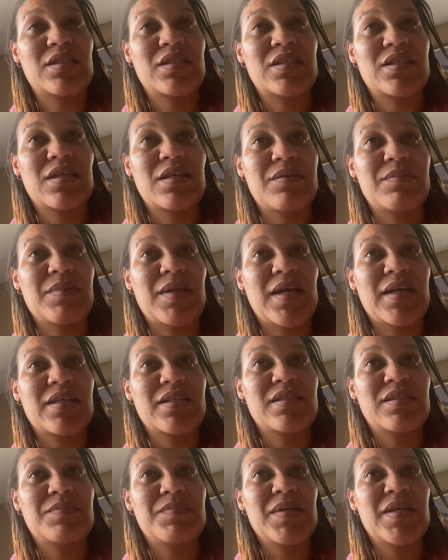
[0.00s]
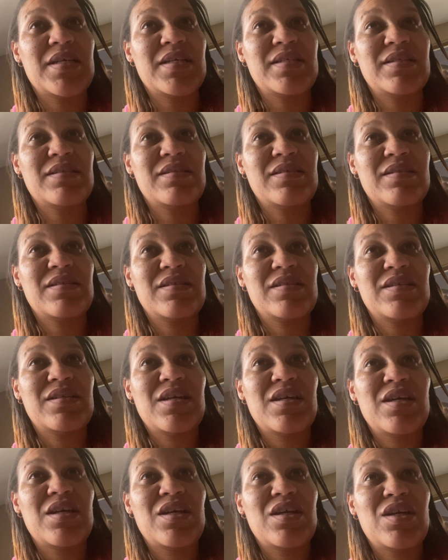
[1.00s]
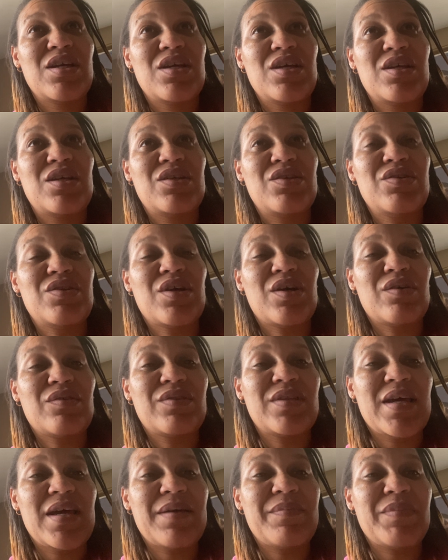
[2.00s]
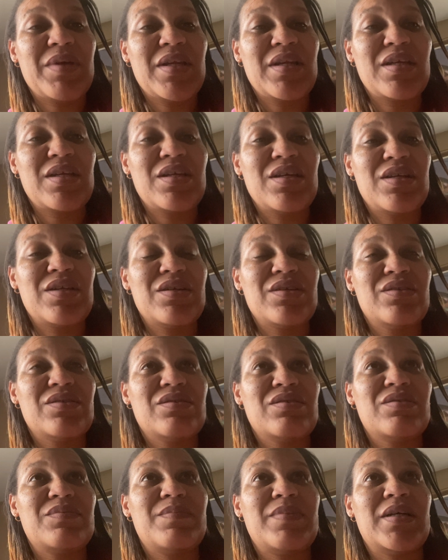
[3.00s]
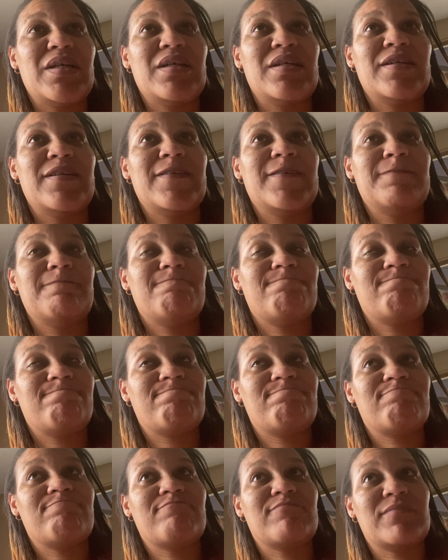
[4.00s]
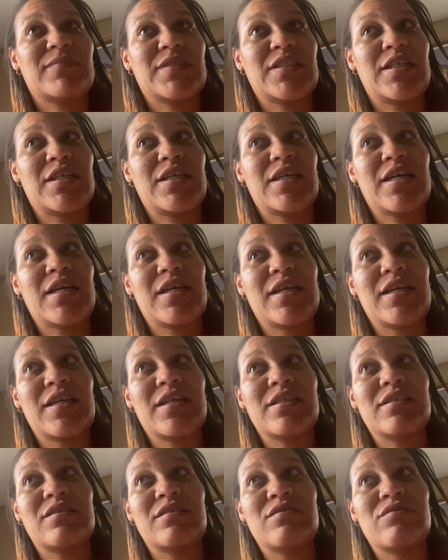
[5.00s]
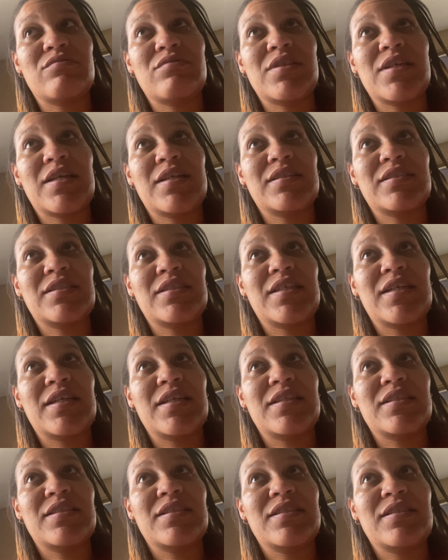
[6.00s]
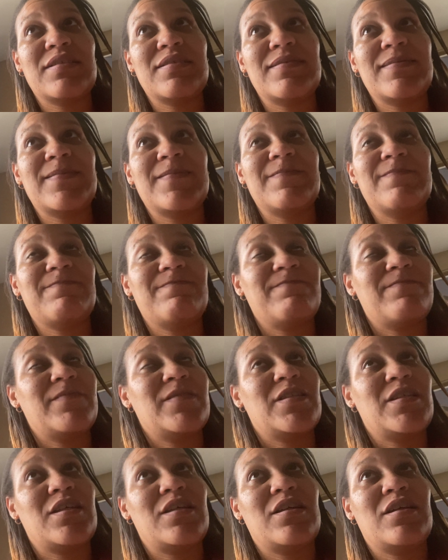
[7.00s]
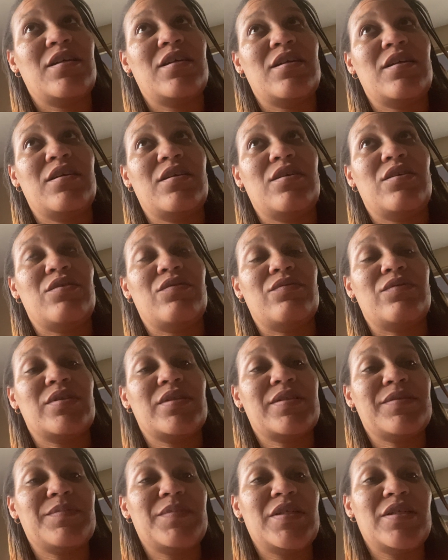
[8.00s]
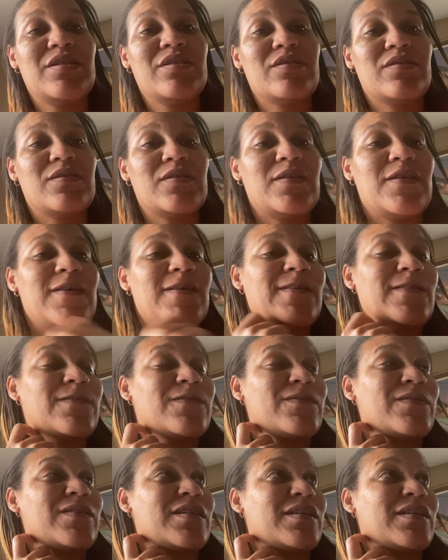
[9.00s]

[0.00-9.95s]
seem like it's been, that many years, but it has. 2018 was some years ago.